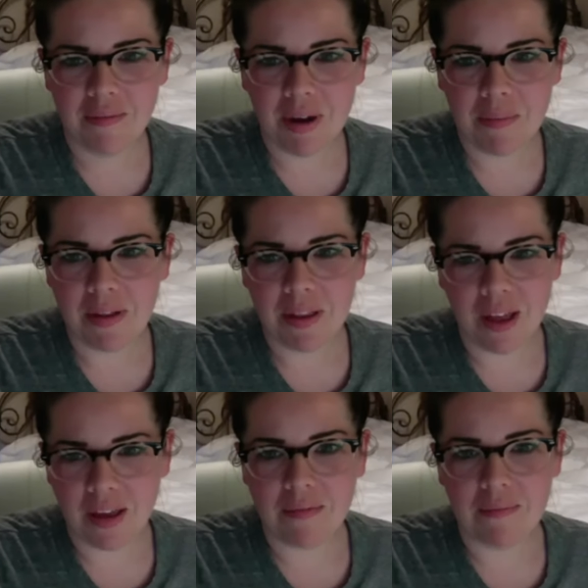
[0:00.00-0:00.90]
probably
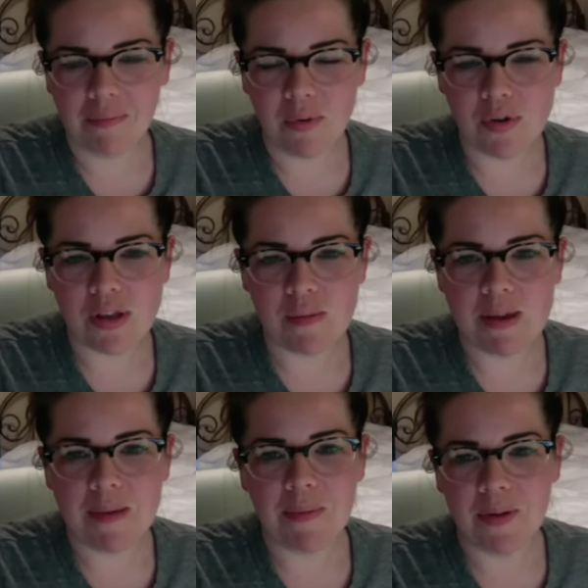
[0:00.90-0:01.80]
like most of the
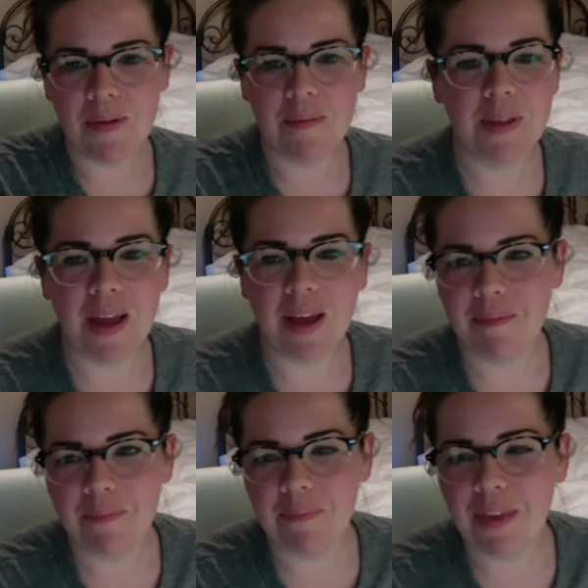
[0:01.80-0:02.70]
people. Yeah,
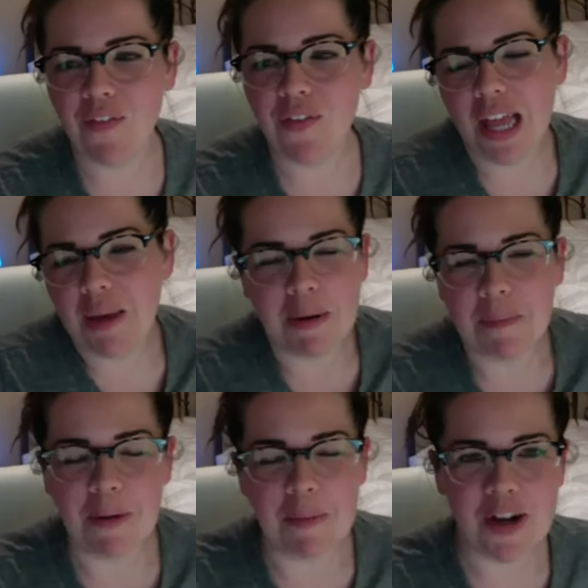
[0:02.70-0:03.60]
mm, I feel like I'm on a
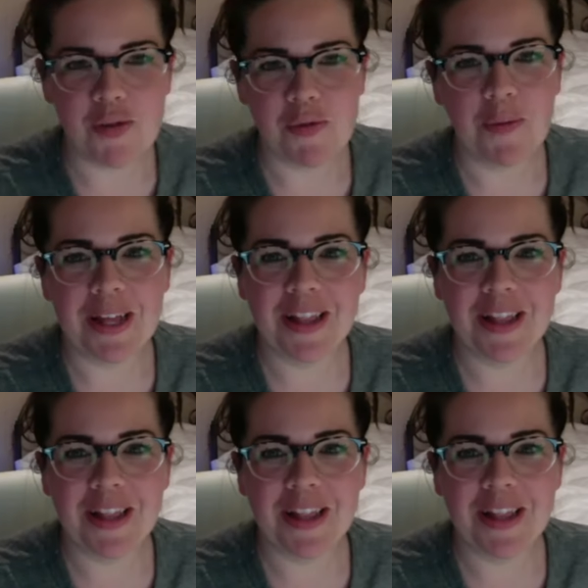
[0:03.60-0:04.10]
perpetual yeah.